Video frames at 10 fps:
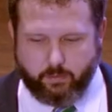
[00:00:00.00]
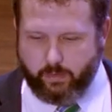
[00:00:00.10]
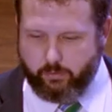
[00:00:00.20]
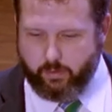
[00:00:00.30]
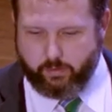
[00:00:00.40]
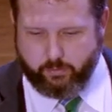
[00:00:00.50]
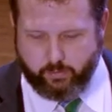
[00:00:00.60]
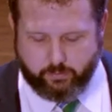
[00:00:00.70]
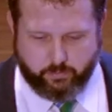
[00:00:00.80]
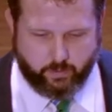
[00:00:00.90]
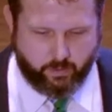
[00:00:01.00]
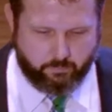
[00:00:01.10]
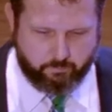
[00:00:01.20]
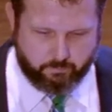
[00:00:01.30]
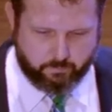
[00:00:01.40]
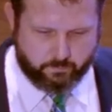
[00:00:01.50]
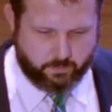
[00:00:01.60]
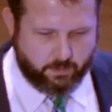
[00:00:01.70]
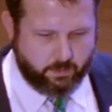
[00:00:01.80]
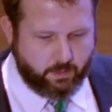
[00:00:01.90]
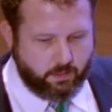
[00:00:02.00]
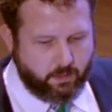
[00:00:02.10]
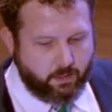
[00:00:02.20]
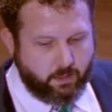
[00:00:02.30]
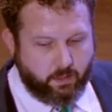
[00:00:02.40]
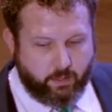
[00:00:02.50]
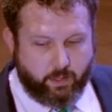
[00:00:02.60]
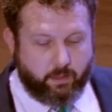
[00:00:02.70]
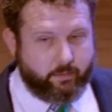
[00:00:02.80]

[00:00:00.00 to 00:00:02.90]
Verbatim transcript: electronically transferring it.